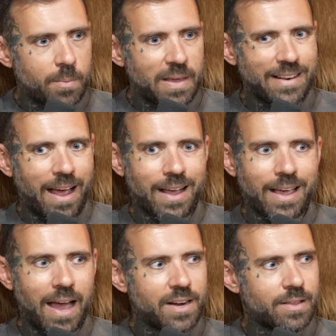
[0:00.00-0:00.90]
I mean, I
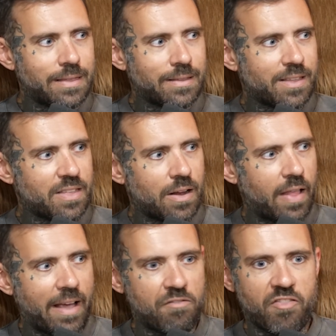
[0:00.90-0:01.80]
kind of think that
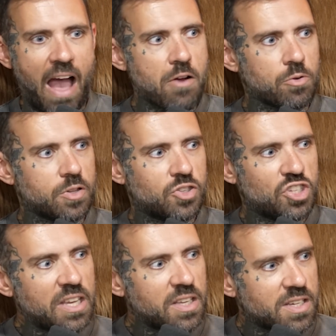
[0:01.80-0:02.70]
they're like viral
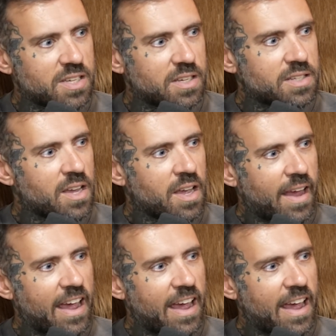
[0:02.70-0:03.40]
geniuses.